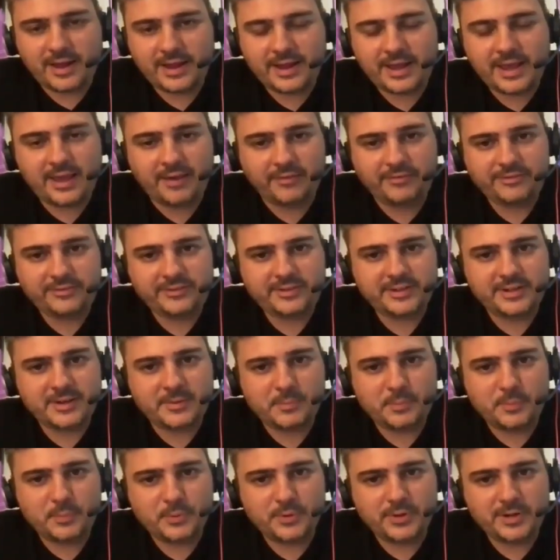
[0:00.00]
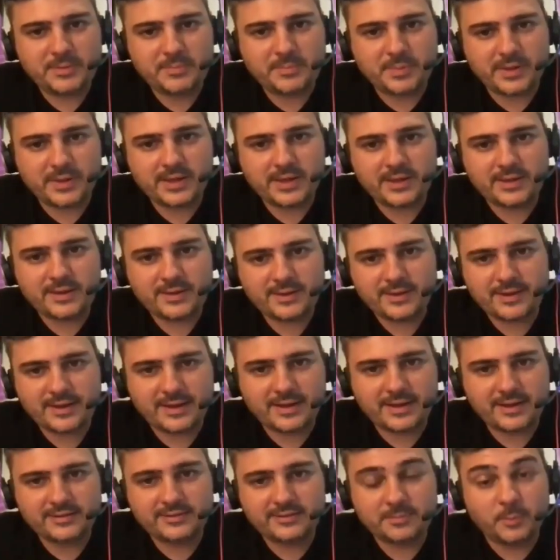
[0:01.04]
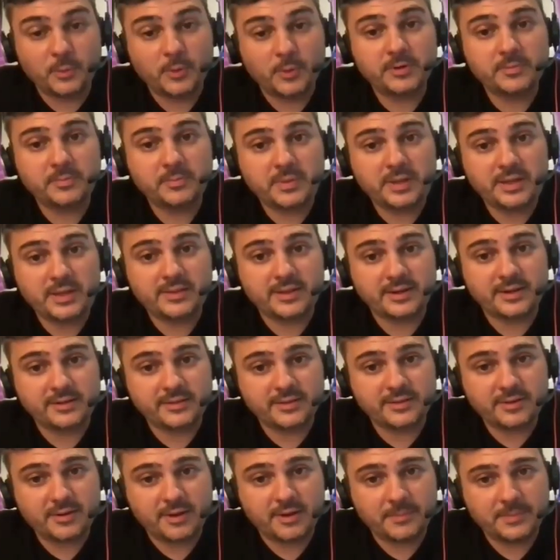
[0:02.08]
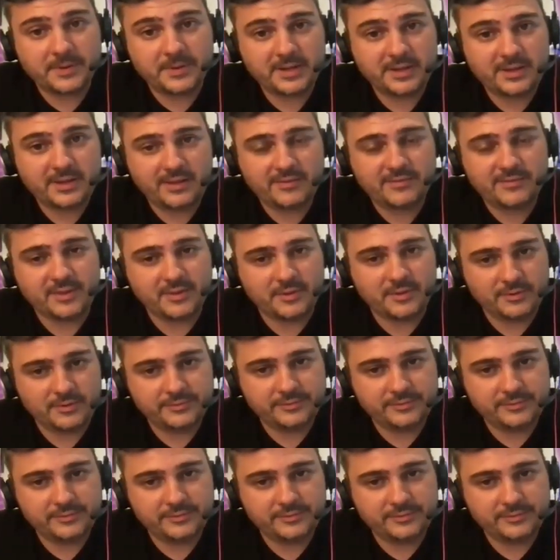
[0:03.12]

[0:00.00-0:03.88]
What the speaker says: I effed it up pretty big. It's more on me than on the company, even though